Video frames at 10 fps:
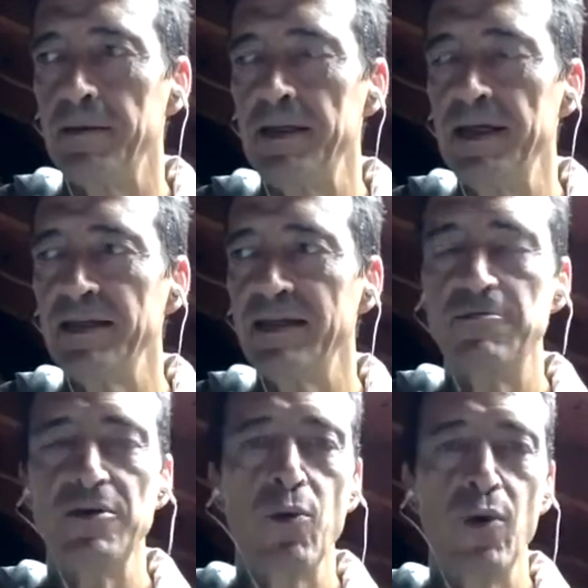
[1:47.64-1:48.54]
tell
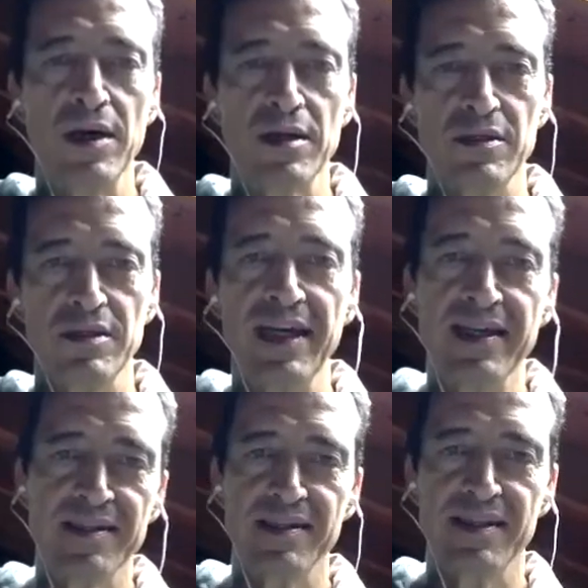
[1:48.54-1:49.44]
everyone,
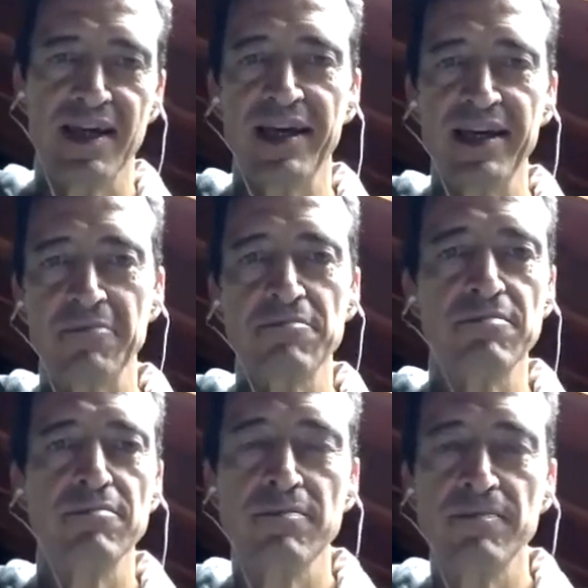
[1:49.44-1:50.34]
yes, I
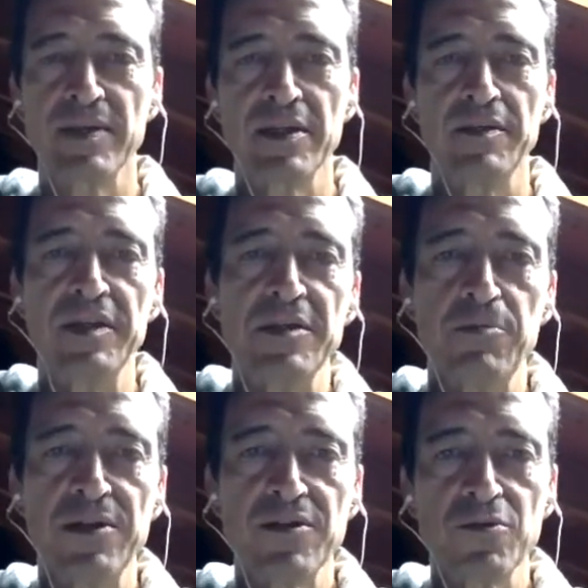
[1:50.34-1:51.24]
am this
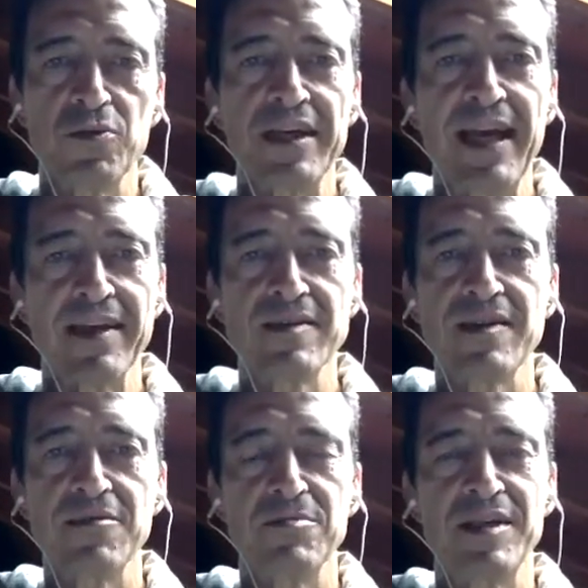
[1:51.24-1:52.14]
person with
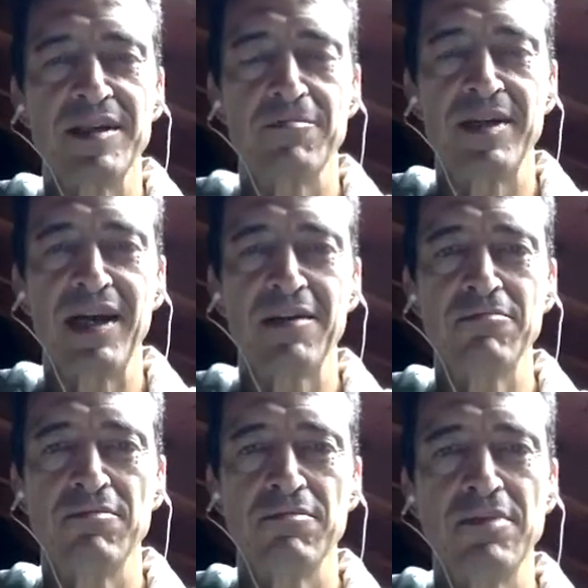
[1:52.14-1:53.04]
cancer, but I
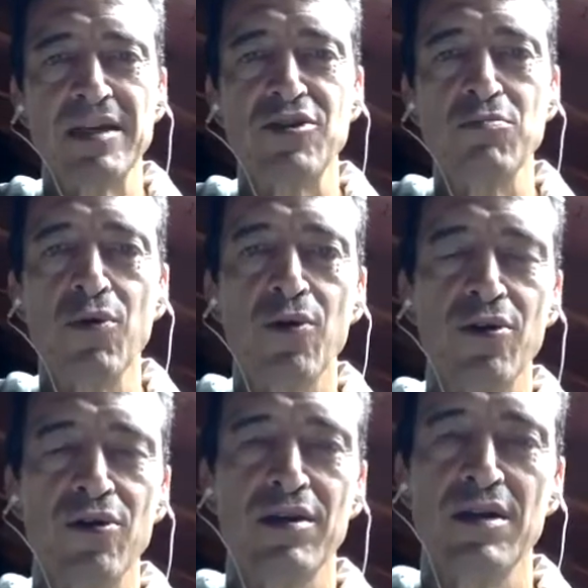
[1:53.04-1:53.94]
am much
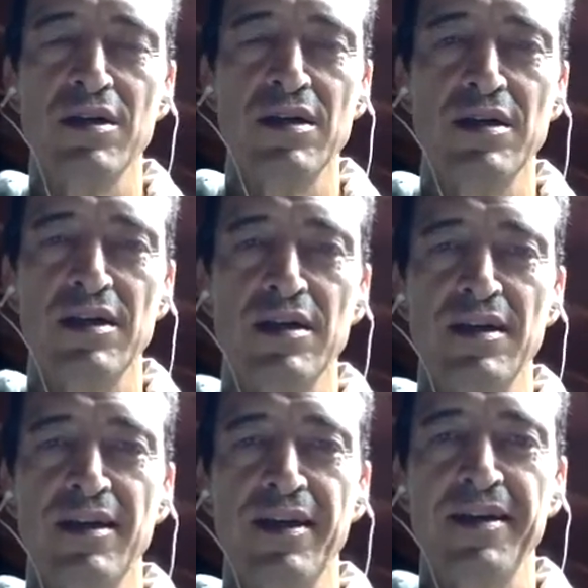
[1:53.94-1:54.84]
more.
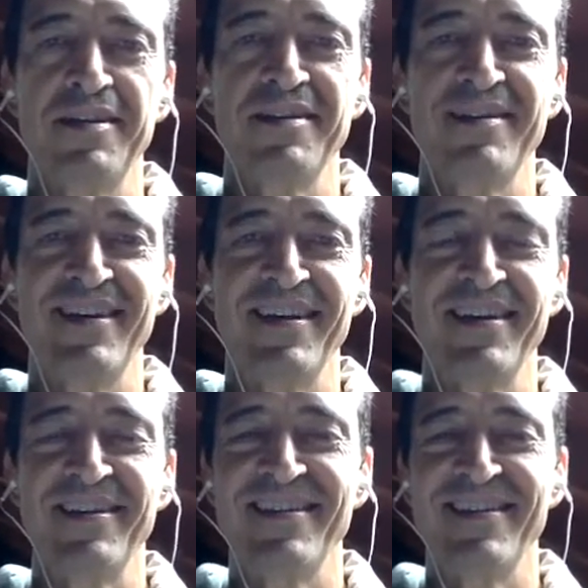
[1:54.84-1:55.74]

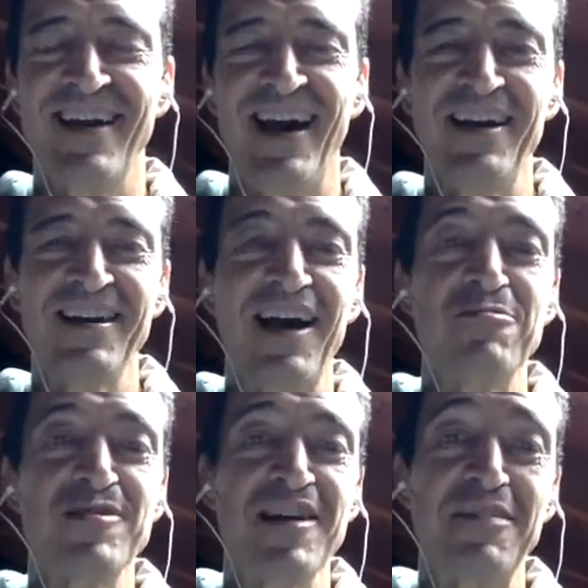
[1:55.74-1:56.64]
And I
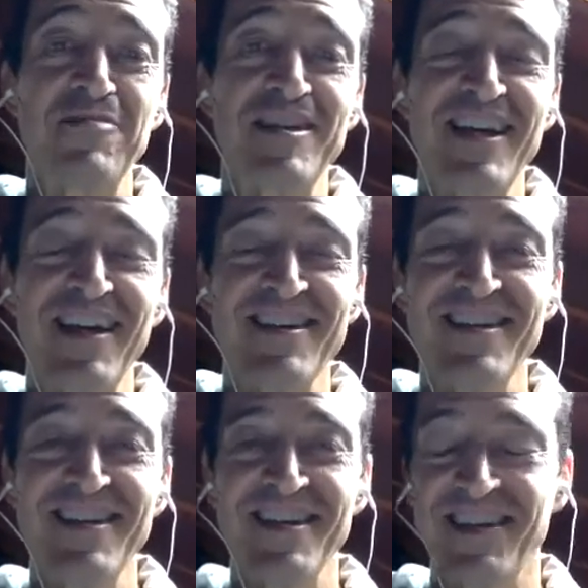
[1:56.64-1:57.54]
want to advertise
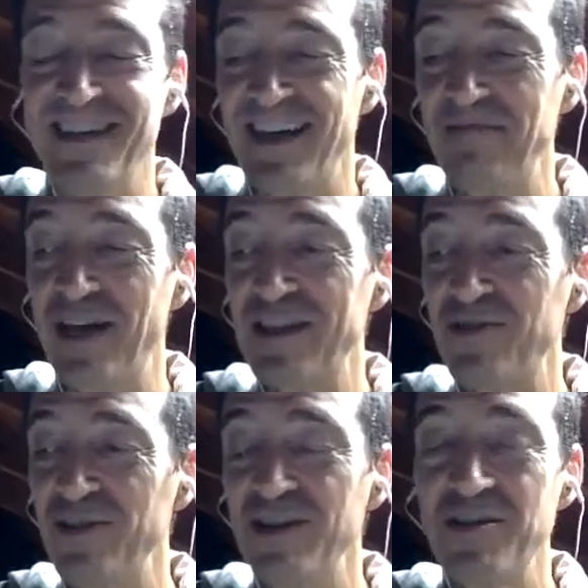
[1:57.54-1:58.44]
here. I'm
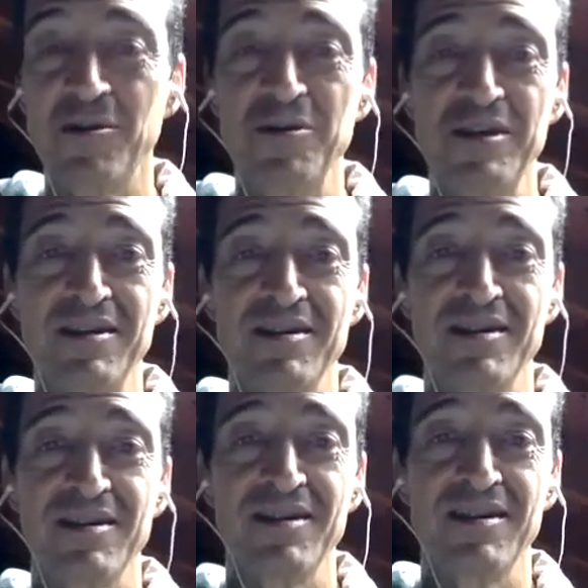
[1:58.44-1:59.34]
actually throwing
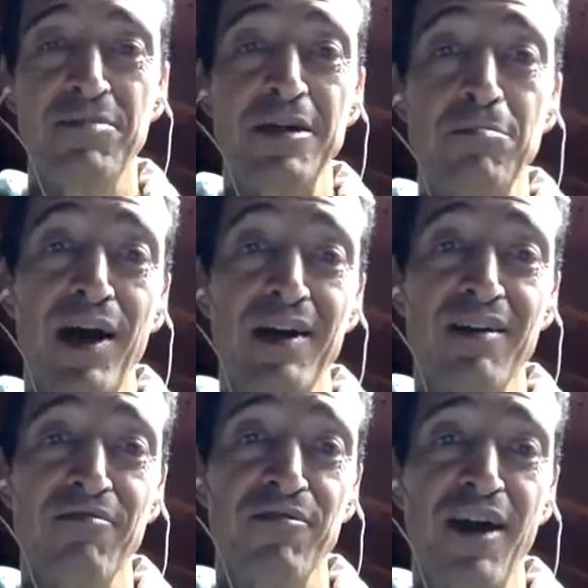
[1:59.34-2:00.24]
a big party
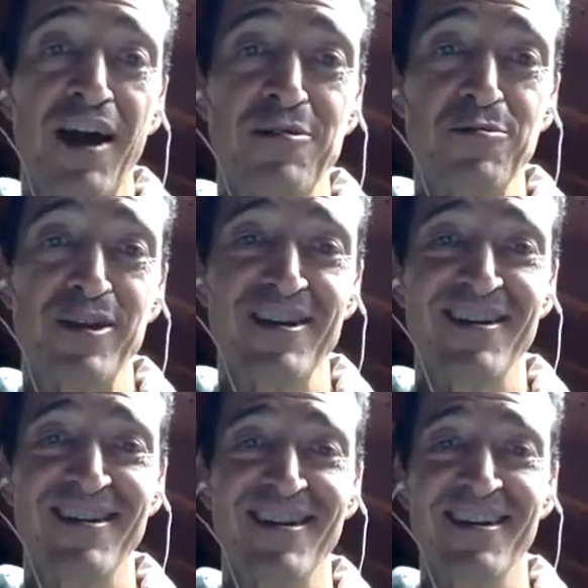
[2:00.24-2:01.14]
for Halloween.
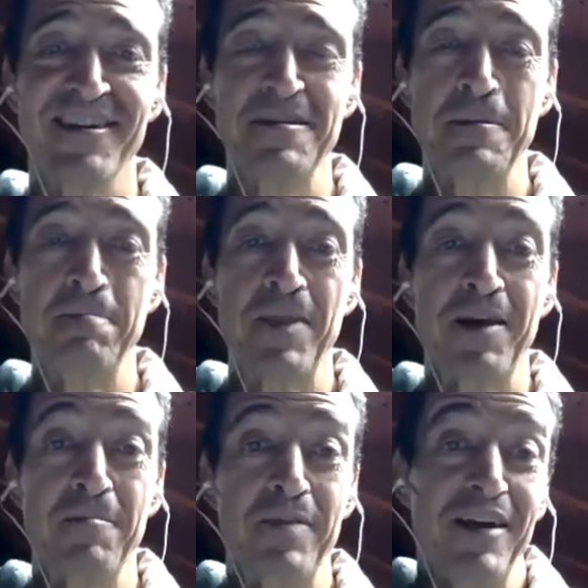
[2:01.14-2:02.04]

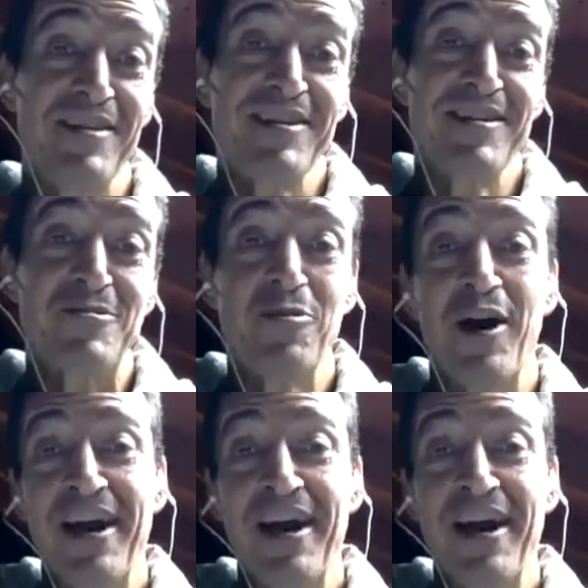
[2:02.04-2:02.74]
This is who I